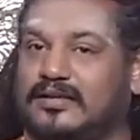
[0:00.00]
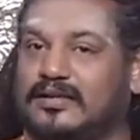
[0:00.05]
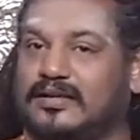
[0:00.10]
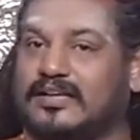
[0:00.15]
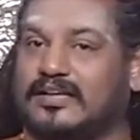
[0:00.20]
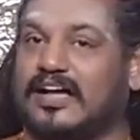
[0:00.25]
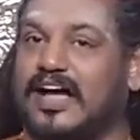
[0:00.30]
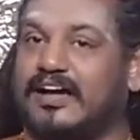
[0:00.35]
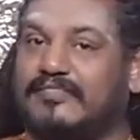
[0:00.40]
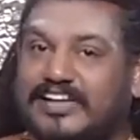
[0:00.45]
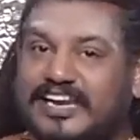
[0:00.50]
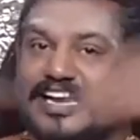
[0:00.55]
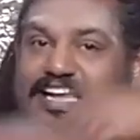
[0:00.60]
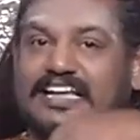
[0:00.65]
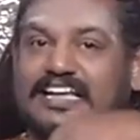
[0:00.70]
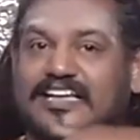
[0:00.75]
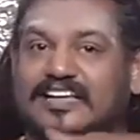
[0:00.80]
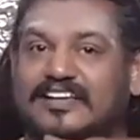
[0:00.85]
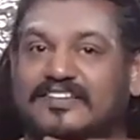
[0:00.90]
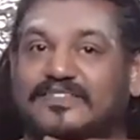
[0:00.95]

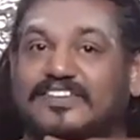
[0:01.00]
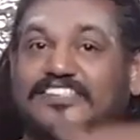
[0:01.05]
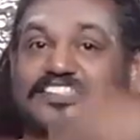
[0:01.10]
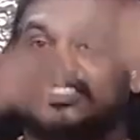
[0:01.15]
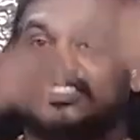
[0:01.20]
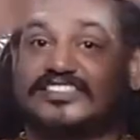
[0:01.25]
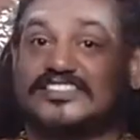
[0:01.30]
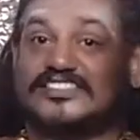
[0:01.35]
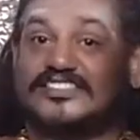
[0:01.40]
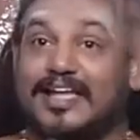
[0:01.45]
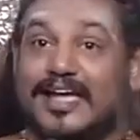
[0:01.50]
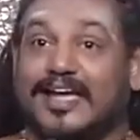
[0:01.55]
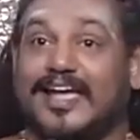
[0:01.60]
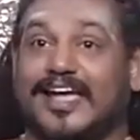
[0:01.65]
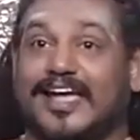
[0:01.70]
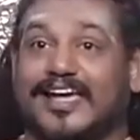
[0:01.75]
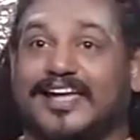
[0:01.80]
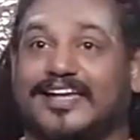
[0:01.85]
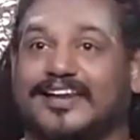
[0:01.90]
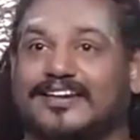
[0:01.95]
covering which is
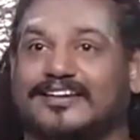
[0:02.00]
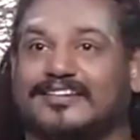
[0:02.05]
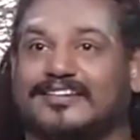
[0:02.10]
there.